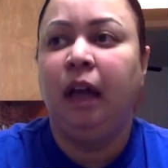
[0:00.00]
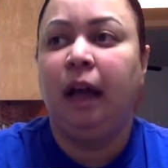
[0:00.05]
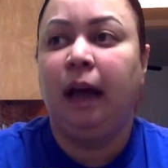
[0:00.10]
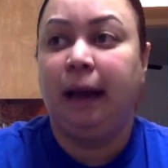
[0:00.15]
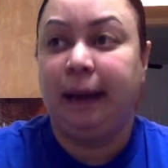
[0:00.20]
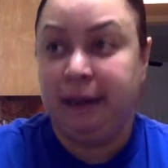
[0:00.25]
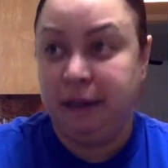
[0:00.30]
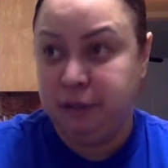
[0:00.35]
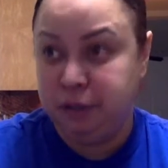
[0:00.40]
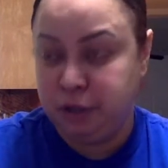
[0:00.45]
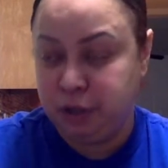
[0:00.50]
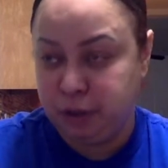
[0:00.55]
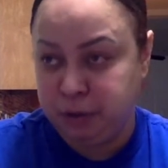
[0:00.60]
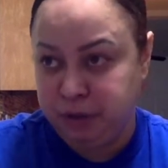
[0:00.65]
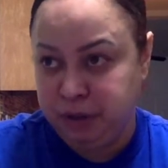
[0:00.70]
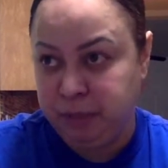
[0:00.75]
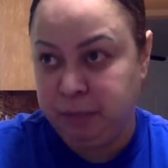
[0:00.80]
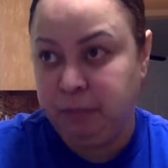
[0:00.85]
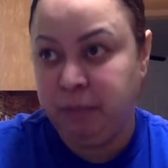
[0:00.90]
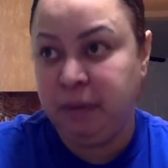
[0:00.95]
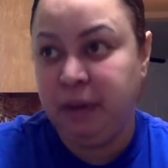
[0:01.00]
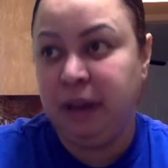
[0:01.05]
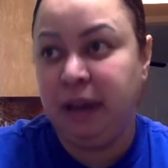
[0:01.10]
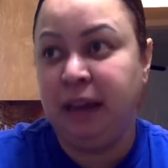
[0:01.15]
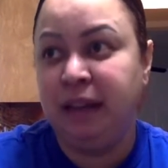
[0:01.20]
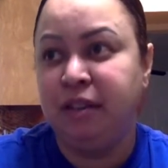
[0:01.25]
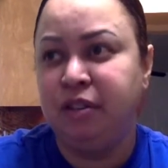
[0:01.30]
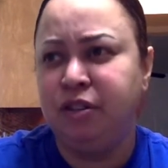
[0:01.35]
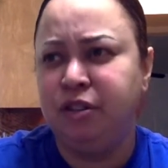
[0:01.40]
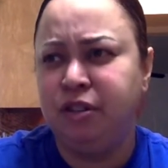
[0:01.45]
ice cream
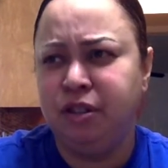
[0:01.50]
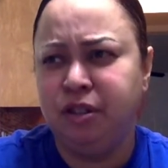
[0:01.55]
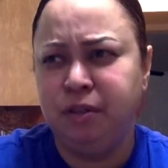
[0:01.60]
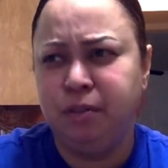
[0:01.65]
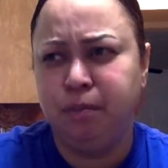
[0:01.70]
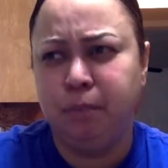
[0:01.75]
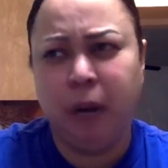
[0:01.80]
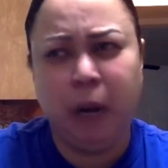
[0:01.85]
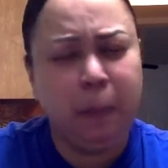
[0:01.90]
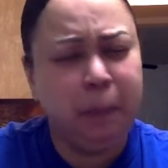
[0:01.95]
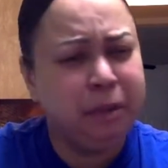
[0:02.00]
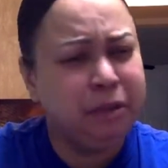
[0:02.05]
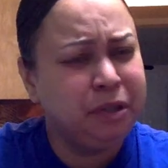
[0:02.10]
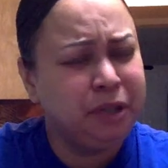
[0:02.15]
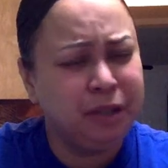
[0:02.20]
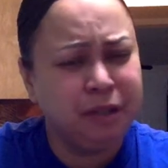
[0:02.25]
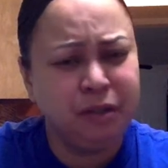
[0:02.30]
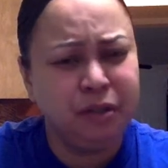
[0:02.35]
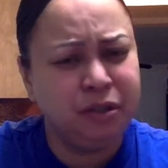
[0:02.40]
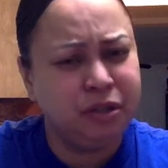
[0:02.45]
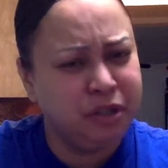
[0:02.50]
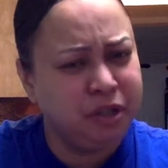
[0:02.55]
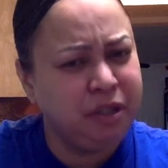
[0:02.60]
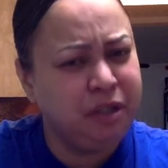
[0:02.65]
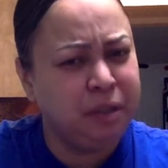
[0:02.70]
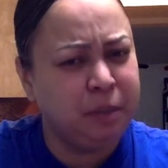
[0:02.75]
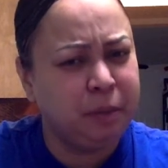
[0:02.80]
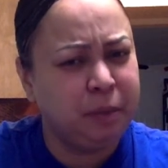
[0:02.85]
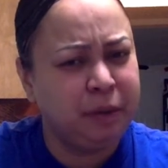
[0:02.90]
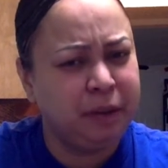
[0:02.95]
and Papa John's
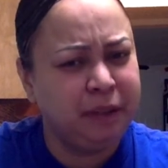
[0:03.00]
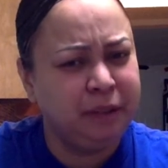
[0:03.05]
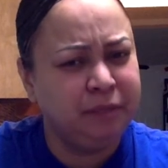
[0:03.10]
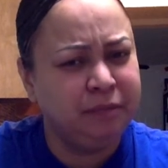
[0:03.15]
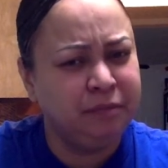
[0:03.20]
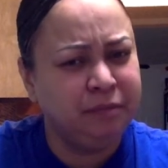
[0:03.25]
cheesy bread.